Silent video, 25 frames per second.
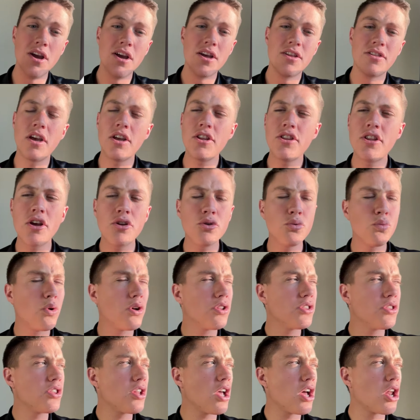They don't
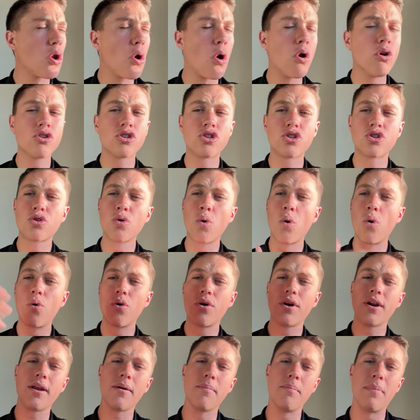want a long
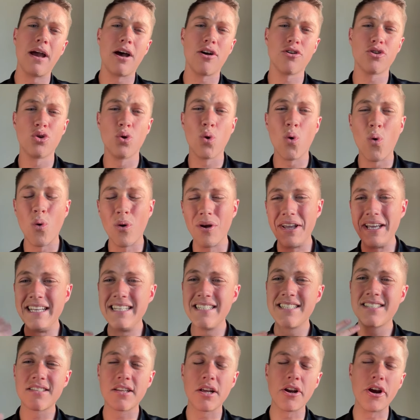story about your
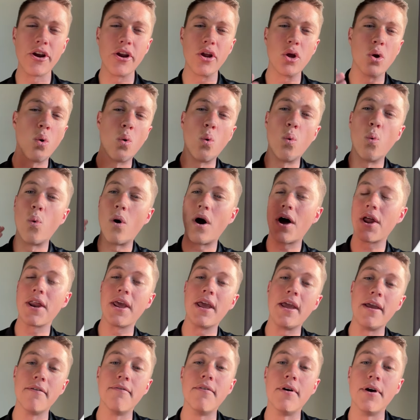history or
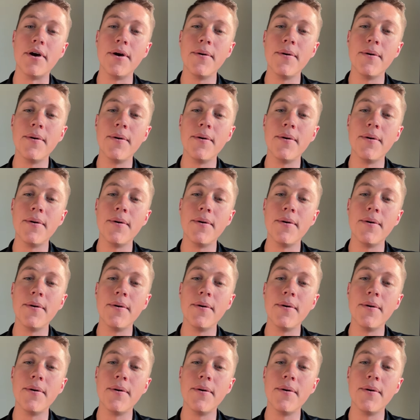whatever.